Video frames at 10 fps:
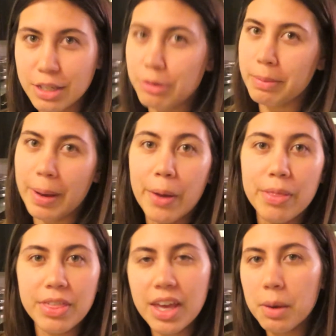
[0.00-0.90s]
doing my own
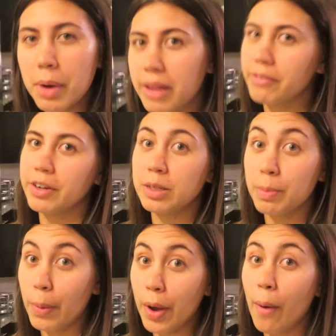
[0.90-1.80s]
thing, waiting for it to
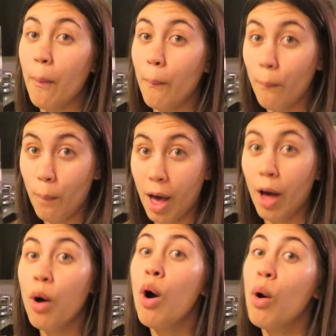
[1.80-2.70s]
boil.
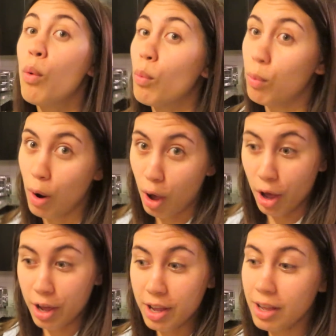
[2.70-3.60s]
Well,
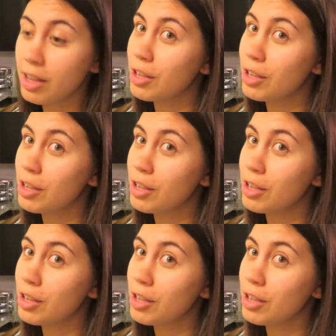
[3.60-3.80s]
wrong.